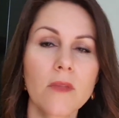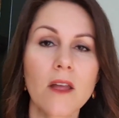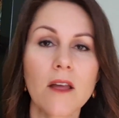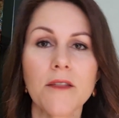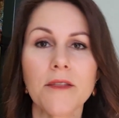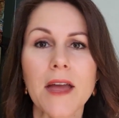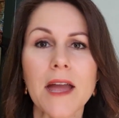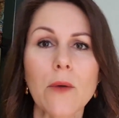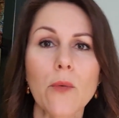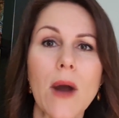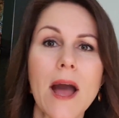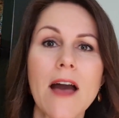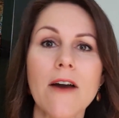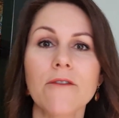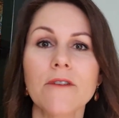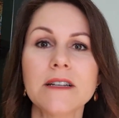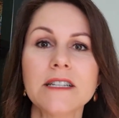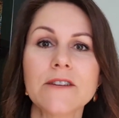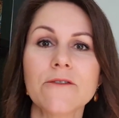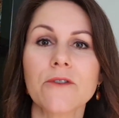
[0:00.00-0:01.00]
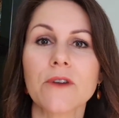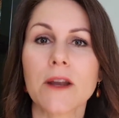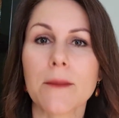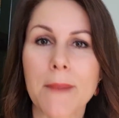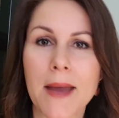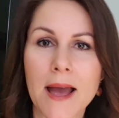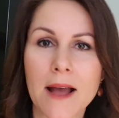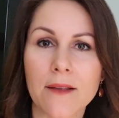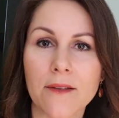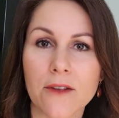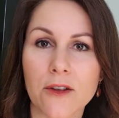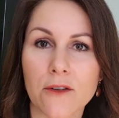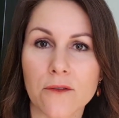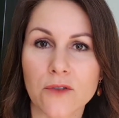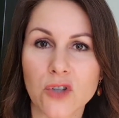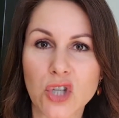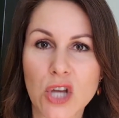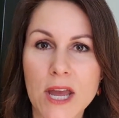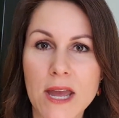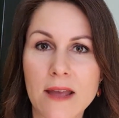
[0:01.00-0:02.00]
They will have different amounts
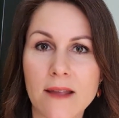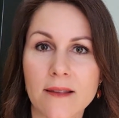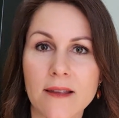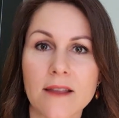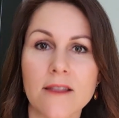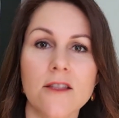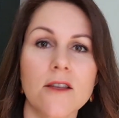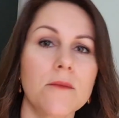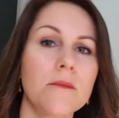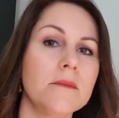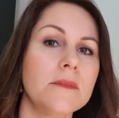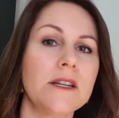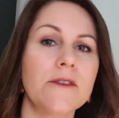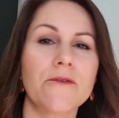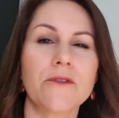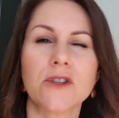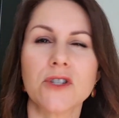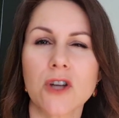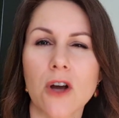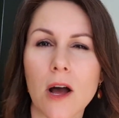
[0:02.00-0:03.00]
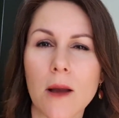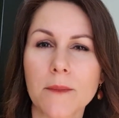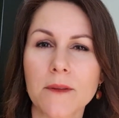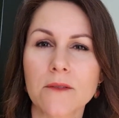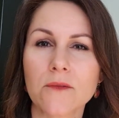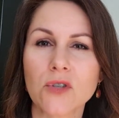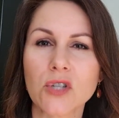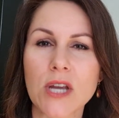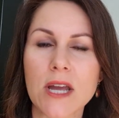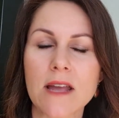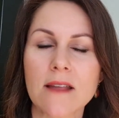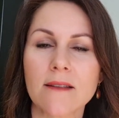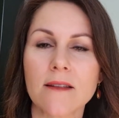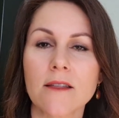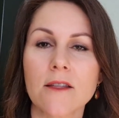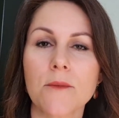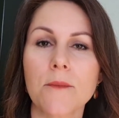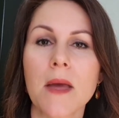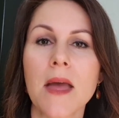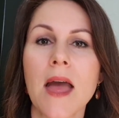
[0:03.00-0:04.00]
of shares in them, different types of shares
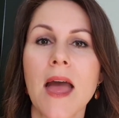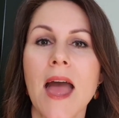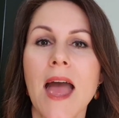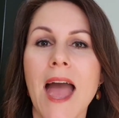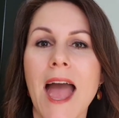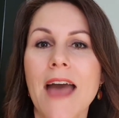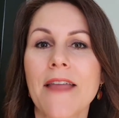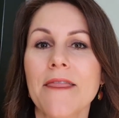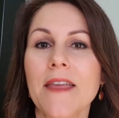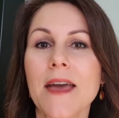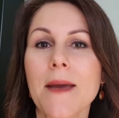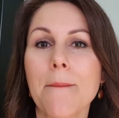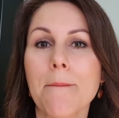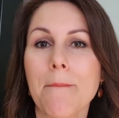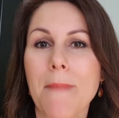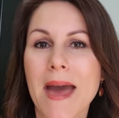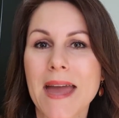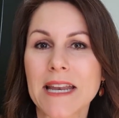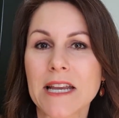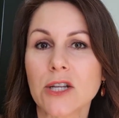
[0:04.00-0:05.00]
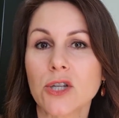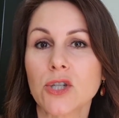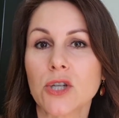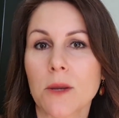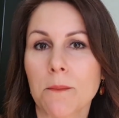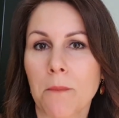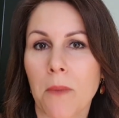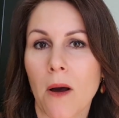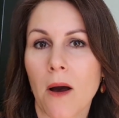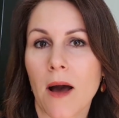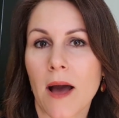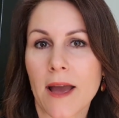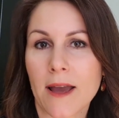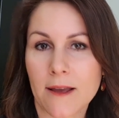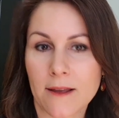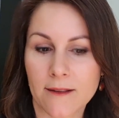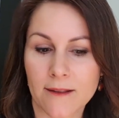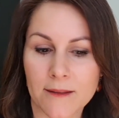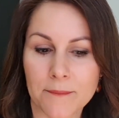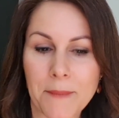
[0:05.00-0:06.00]
in them, and they're managed
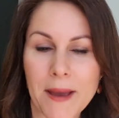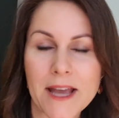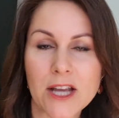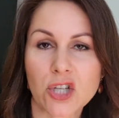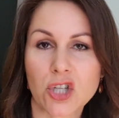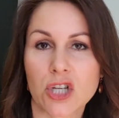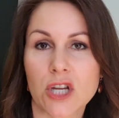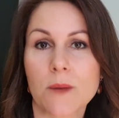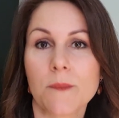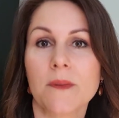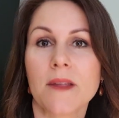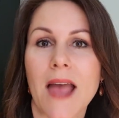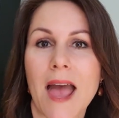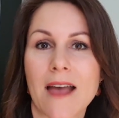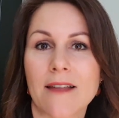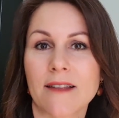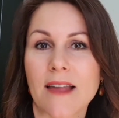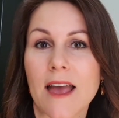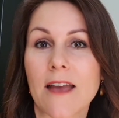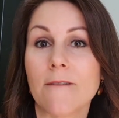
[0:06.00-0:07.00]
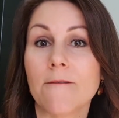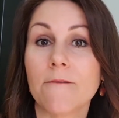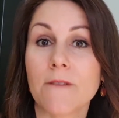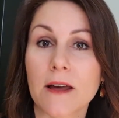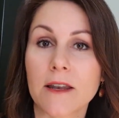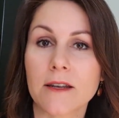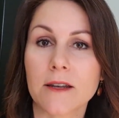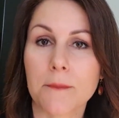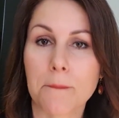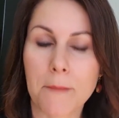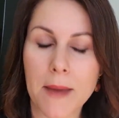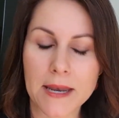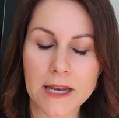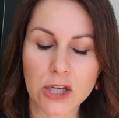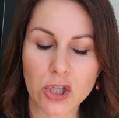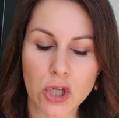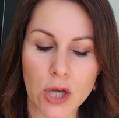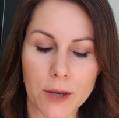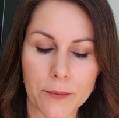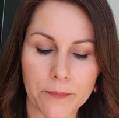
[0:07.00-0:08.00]
by Spaceships as a fund
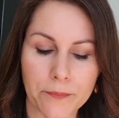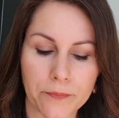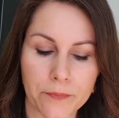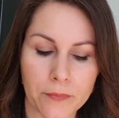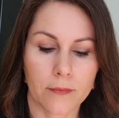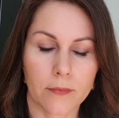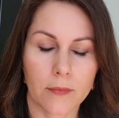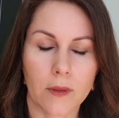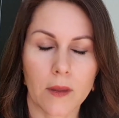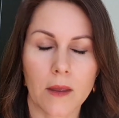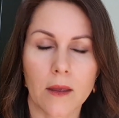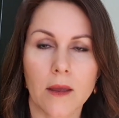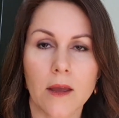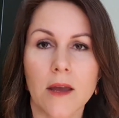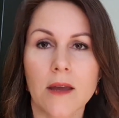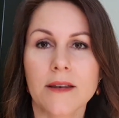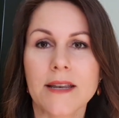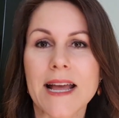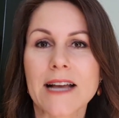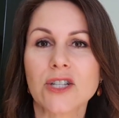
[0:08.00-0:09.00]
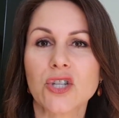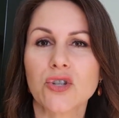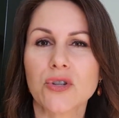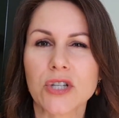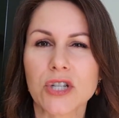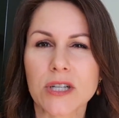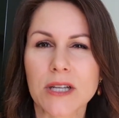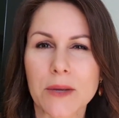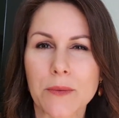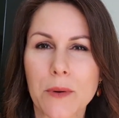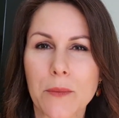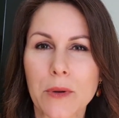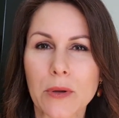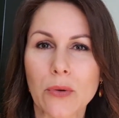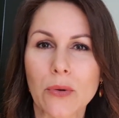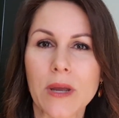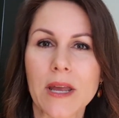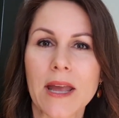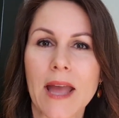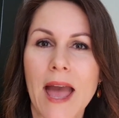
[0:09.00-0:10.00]
manager. Now, traditionally, when we're
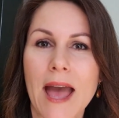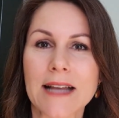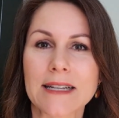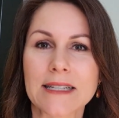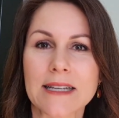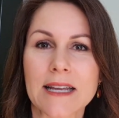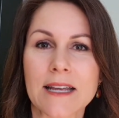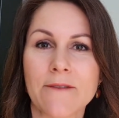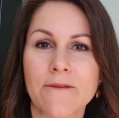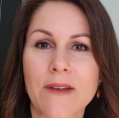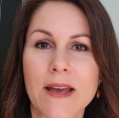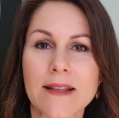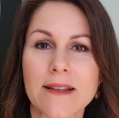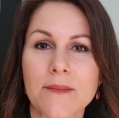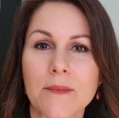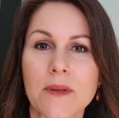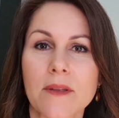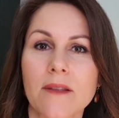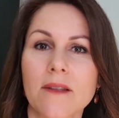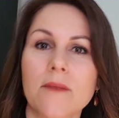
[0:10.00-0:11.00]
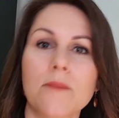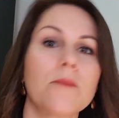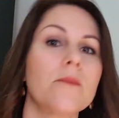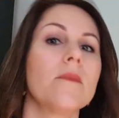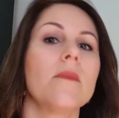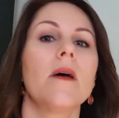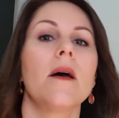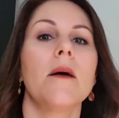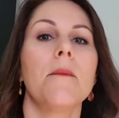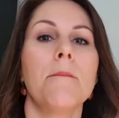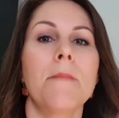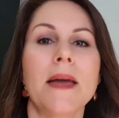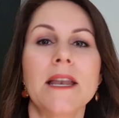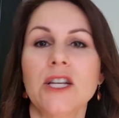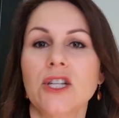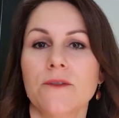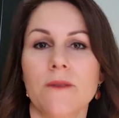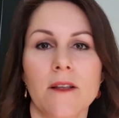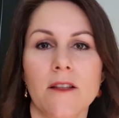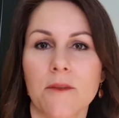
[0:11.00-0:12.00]
looking at investments,
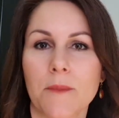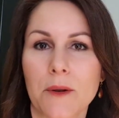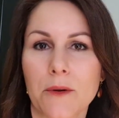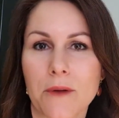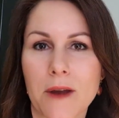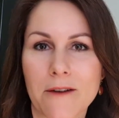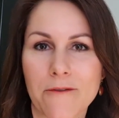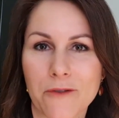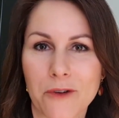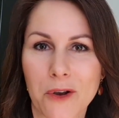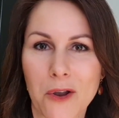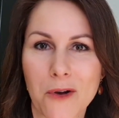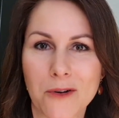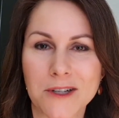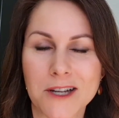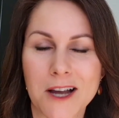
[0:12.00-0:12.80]
managed funds have been around for a long